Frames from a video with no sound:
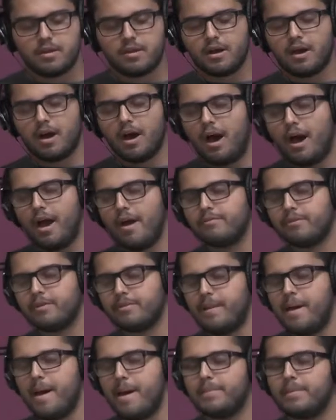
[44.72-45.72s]
I
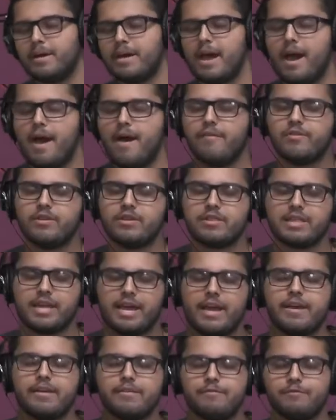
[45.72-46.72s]
remember
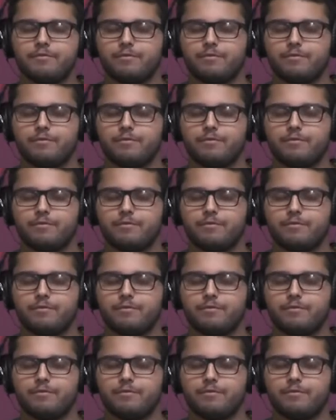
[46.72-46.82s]
everything